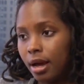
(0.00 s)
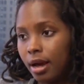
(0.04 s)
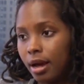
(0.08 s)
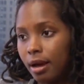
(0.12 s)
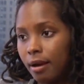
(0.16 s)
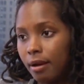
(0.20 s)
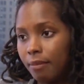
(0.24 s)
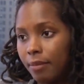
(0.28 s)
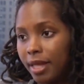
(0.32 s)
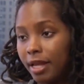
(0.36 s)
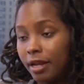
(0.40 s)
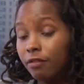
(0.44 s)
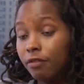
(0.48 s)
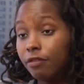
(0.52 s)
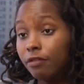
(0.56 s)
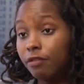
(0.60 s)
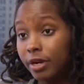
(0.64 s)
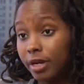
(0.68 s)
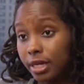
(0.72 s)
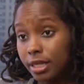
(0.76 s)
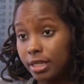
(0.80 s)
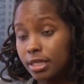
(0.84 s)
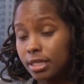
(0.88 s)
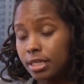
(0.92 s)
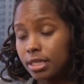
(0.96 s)
and
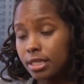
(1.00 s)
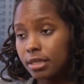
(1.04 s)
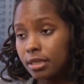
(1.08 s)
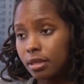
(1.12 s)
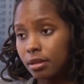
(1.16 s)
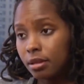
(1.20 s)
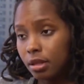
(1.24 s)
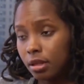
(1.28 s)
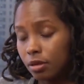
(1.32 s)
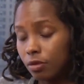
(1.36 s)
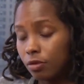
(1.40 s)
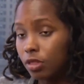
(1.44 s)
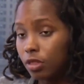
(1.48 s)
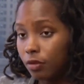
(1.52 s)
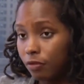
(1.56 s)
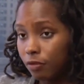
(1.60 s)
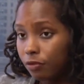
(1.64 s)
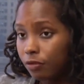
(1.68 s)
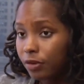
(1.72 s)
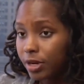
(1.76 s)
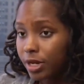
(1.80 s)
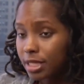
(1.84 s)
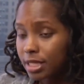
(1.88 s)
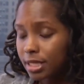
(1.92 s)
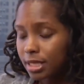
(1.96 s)
frisks, the
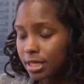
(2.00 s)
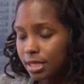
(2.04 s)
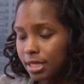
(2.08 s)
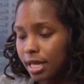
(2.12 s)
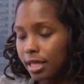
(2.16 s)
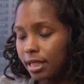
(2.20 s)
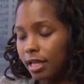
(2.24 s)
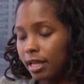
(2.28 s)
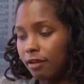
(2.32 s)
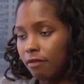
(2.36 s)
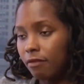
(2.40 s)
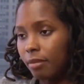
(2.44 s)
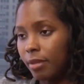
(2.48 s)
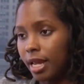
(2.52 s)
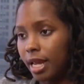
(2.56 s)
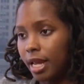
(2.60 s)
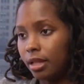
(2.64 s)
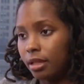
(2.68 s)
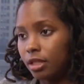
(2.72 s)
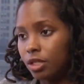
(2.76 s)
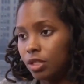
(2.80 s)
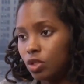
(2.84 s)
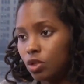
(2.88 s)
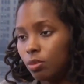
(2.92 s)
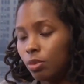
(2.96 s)
frisks that they've
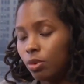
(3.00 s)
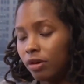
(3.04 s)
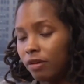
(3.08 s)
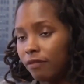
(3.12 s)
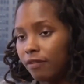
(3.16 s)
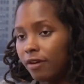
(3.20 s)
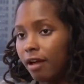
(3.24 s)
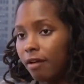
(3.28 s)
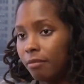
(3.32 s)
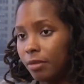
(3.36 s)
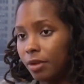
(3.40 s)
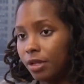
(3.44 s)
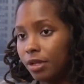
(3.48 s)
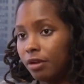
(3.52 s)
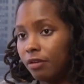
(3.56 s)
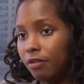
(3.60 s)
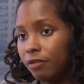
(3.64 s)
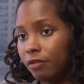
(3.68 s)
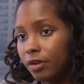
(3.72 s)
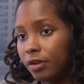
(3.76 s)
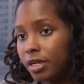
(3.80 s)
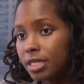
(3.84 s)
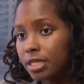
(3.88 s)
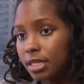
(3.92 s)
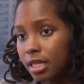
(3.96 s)
made, the 2.5 million
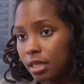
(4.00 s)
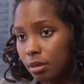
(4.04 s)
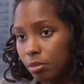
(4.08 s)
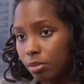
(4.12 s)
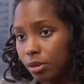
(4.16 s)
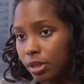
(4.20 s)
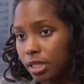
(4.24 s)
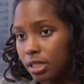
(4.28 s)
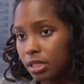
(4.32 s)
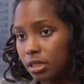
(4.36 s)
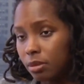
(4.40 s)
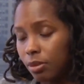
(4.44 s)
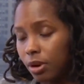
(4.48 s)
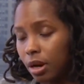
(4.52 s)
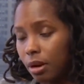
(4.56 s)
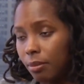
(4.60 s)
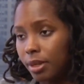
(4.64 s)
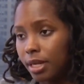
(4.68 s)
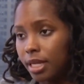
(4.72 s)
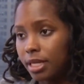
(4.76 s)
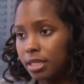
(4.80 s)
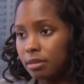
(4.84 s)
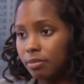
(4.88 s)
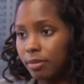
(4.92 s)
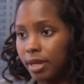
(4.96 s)
frisks that the police
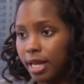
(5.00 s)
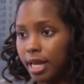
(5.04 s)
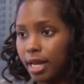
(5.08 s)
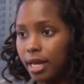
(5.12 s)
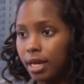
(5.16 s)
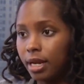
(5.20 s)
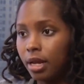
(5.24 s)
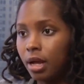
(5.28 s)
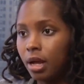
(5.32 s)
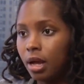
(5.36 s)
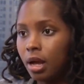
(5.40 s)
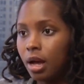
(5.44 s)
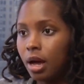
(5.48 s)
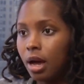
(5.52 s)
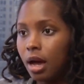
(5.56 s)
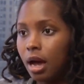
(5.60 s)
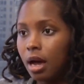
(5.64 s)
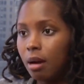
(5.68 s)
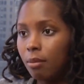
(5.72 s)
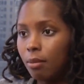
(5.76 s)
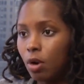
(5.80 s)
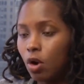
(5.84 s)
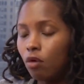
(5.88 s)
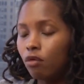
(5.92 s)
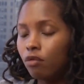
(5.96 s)
department has made,
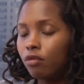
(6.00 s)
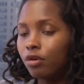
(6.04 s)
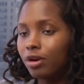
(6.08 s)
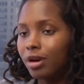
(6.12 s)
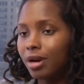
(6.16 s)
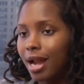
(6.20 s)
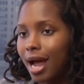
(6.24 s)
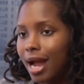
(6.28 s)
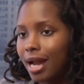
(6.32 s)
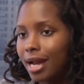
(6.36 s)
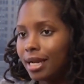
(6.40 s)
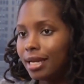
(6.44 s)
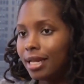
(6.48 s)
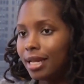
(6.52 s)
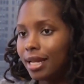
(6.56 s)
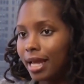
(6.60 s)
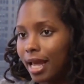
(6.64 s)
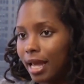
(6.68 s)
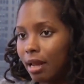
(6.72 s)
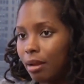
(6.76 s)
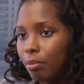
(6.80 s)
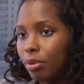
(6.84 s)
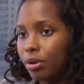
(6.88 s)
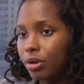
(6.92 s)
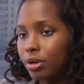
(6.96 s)
over
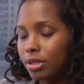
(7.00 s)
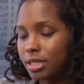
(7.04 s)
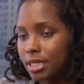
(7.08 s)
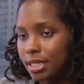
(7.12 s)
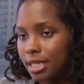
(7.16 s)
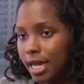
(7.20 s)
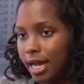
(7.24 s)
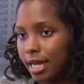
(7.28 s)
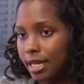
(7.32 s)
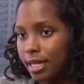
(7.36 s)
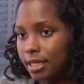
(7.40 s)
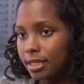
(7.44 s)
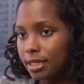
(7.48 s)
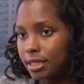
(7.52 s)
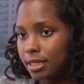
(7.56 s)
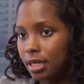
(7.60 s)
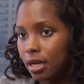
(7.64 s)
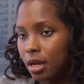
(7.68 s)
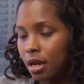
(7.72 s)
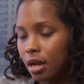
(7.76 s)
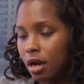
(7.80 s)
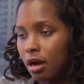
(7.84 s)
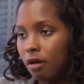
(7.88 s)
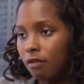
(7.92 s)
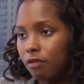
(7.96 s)
98%
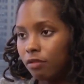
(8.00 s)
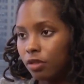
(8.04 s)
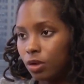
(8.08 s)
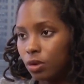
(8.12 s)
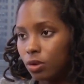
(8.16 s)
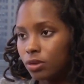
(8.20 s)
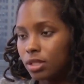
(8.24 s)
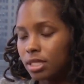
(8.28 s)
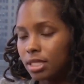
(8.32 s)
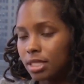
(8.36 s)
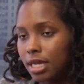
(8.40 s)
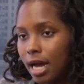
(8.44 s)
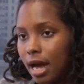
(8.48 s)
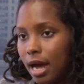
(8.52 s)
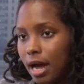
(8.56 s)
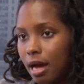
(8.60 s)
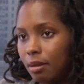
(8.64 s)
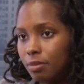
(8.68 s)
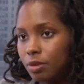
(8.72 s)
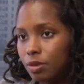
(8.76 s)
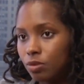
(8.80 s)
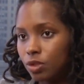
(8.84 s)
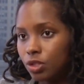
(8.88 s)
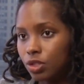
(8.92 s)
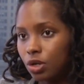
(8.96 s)
of those
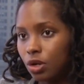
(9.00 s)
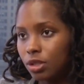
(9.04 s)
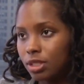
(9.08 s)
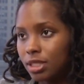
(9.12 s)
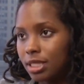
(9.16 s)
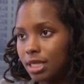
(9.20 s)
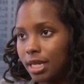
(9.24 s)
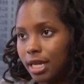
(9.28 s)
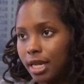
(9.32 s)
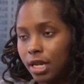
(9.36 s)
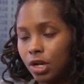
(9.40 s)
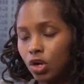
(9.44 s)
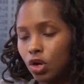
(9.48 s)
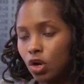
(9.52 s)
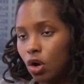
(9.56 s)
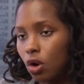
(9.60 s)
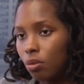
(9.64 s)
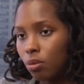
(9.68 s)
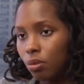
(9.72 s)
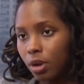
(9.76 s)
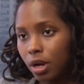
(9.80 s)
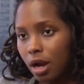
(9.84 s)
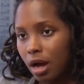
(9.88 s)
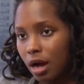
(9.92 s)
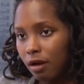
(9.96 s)
stops resulted in no
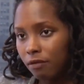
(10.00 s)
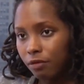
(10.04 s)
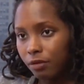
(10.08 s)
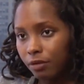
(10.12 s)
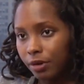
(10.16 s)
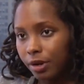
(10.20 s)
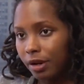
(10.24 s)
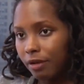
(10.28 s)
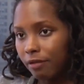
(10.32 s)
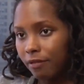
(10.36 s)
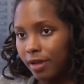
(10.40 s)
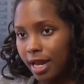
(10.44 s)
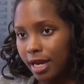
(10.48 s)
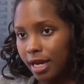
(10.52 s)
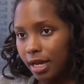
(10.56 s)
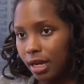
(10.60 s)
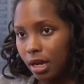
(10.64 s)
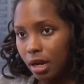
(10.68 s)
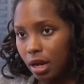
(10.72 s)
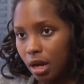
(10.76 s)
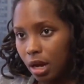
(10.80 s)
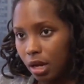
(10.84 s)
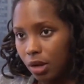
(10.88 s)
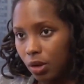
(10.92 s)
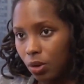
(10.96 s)
recovery of any
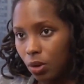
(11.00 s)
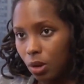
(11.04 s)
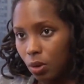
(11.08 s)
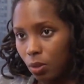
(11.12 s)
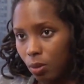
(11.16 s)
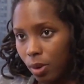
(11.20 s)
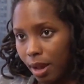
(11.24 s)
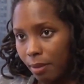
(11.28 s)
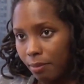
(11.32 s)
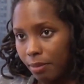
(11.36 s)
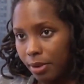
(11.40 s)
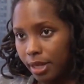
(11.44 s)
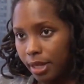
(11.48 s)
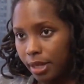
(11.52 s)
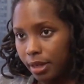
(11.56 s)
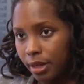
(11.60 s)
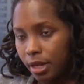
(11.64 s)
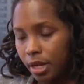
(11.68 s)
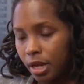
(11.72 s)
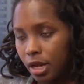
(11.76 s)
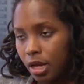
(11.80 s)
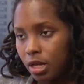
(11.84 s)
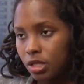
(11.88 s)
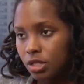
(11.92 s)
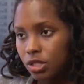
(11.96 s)
gun or weapon.
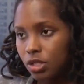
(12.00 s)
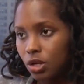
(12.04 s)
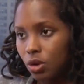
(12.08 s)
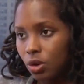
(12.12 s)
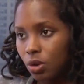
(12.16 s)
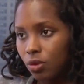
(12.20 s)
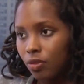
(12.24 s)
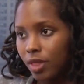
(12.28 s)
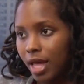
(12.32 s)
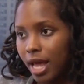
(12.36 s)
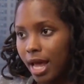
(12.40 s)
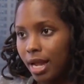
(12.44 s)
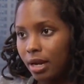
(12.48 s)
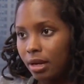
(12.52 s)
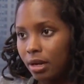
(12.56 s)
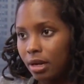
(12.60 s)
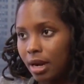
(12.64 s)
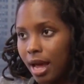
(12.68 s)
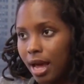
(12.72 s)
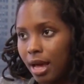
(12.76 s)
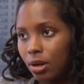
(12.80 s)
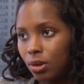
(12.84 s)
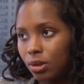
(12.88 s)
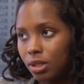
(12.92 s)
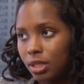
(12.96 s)
So that
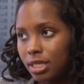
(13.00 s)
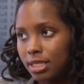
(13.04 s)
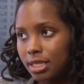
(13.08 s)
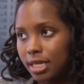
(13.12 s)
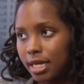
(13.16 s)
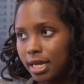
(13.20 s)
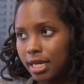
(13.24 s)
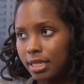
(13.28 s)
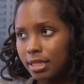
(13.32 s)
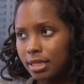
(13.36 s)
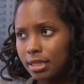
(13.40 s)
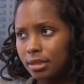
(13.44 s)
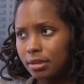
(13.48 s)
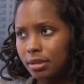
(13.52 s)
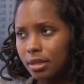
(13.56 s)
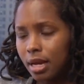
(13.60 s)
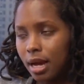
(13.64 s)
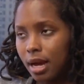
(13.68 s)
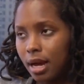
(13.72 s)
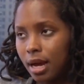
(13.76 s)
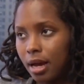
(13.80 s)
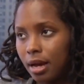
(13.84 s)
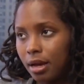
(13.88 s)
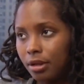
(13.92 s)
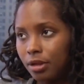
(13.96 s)
not only says
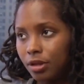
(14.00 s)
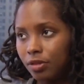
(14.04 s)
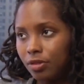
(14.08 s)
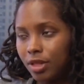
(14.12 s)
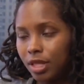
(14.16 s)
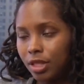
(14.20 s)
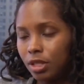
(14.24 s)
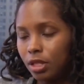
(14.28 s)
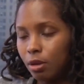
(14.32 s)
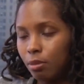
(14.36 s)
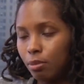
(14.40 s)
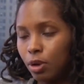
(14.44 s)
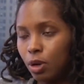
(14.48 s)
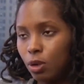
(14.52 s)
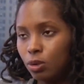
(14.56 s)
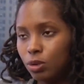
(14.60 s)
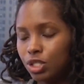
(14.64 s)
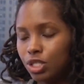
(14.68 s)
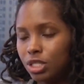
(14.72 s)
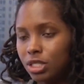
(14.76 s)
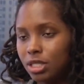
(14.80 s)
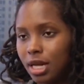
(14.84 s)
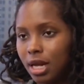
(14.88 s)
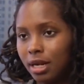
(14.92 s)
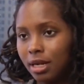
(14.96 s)
that the approach
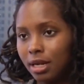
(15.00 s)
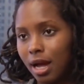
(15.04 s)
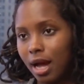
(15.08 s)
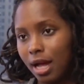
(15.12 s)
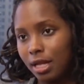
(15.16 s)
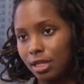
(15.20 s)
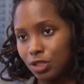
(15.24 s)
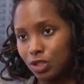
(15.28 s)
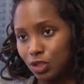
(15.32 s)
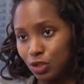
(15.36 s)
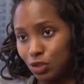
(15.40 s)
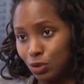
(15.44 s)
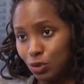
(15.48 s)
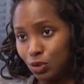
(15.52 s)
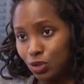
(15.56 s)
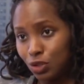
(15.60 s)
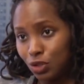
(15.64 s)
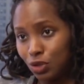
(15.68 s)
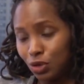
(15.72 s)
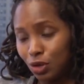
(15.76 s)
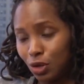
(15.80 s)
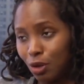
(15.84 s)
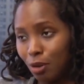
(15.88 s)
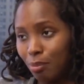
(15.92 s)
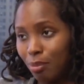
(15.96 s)
is
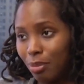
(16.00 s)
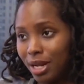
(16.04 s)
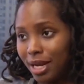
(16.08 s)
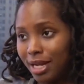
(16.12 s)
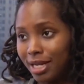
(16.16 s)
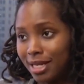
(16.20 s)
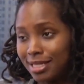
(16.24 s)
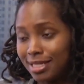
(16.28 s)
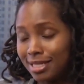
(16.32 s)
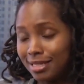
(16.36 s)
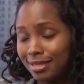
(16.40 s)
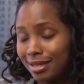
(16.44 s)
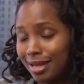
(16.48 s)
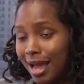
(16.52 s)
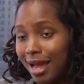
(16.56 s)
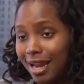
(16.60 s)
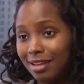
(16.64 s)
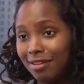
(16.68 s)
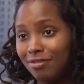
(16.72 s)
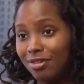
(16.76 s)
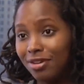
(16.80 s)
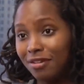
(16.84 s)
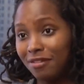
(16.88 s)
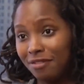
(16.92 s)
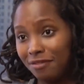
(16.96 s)
unconstitutional, but it's not
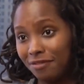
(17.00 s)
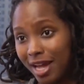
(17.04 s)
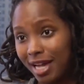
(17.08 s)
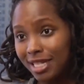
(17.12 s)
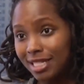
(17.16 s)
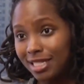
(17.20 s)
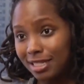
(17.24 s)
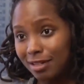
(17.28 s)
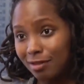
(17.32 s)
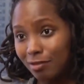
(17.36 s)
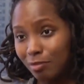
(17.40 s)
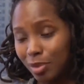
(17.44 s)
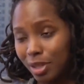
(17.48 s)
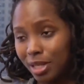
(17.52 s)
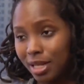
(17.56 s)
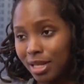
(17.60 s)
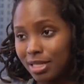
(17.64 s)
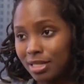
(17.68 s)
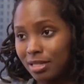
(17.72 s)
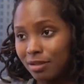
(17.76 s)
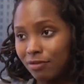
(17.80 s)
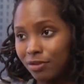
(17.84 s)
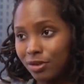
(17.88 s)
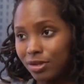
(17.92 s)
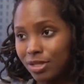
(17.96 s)
even effective,
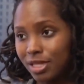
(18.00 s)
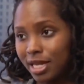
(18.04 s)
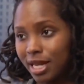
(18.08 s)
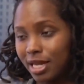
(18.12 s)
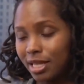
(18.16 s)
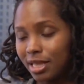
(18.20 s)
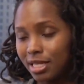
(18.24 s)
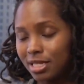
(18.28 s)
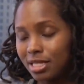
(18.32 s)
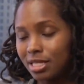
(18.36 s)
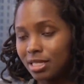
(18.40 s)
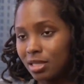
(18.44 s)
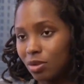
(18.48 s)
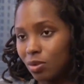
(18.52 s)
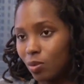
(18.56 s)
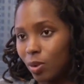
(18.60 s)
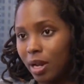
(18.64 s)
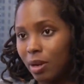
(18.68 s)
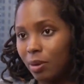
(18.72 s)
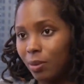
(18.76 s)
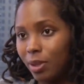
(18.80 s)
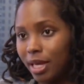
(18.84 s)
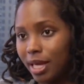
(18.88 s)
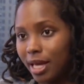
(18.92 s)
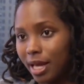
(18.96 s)
because if you're saying this is the
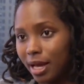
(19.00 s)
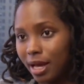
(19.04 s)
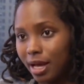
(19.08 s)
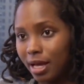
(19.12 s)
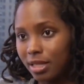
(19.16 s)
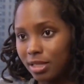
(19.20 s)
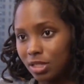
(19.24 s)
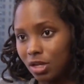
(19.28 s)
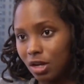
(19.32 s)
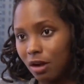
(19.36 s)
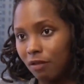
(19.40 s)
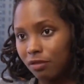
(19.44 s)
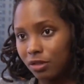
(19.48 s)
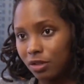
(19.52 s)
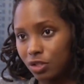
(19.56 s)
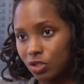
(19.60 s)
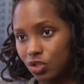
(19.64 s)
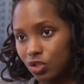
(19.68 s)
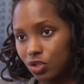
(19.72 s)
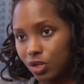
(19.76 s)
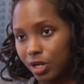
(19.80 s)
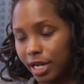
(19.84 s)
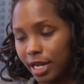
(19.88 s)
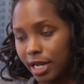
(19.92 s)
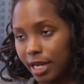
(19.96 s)
way we get guns off the
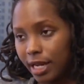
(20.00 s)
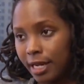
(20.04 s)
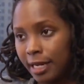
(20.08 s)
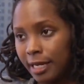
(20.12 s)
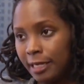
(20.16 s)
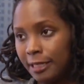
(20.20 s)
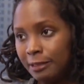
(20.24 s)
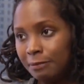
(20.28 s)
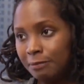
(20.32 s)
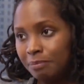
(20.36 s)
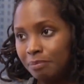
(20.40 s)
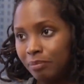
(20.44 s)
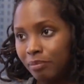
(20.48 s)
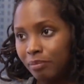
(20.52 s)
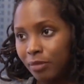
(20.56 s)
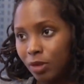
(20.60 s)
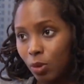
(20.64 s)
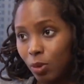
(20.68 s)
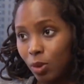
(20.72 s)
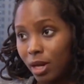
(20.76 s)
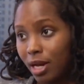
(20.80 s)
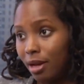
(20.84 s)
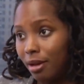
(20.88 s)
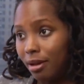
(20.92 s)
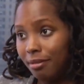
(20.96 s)
street,
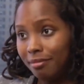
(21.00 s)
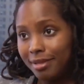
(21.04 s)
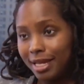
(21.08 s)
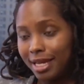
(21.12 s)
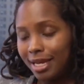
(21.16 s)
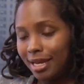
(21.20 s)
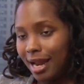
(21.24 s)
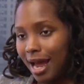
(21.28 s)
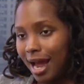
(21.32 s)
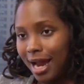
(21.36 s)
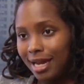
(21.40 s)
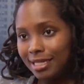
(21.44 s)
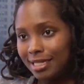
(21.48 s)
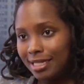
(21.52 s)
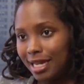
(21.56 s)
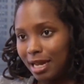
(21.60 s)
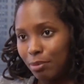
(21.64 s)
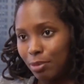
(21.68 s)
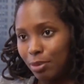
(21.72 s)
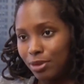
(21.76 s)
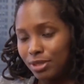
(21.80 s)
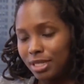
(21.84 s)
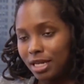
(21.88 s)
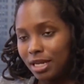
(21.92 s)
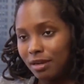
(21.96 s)
well, in
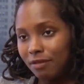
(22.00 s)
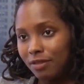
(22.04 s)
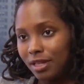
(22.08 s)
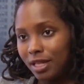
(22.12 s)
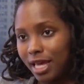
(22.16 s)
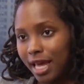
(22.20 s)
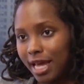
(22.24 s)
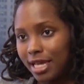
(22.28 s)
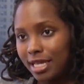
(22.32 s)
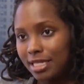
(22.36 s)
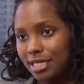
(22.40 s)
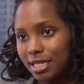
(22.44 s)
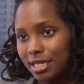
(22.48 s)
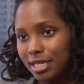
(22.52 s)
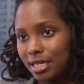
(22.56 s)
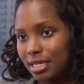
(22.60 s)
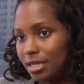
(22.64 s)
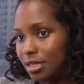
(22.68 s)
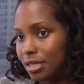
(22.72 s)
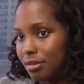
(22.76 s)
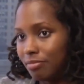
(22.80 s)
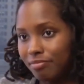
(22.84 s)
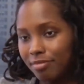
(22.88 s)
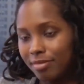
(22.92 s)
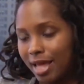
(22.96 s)
98% of the
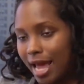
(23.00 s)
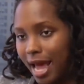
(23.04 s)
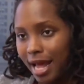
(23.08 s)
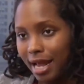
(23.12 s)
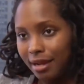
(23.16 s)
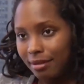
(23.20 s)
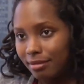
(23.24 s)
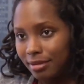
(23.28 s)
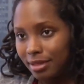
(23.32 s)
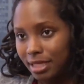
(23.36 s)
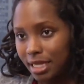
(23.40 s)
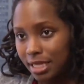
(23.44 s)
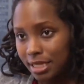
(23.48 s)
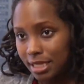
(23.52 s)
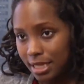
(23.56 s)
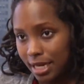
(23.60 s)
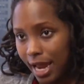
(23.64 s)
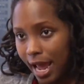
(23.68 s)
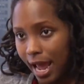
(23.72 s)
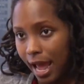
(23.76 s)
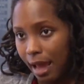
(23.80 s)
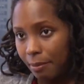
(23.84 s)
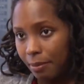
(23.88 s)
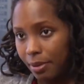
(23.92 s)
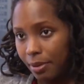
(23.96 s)
cases, that doesn't
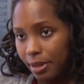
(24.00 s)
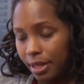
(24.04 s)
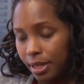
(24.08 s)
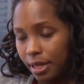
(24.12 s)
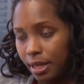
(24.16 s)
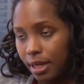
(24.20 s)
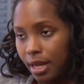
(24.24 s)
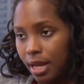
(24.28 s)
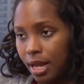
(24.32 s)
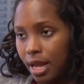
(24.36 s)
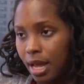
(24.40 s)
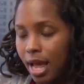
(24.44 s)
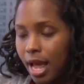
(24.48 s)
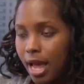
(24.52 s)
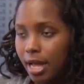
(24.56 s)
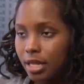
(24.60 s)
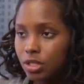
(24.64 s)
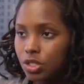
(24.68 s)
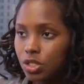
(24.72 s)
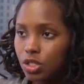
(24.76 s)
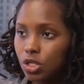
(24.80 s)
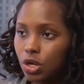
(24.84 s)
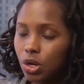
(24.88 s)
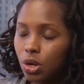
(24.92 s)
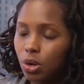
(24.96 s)
happen. And
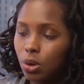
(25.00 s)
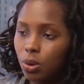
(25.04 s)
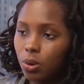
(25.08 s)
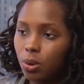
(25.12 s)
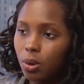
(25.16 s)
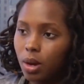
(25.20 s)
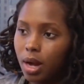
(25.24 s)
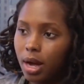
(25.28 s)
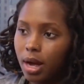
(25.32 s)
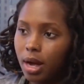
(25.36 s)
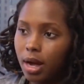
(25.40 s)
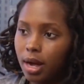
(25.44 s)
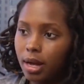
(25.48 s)
so,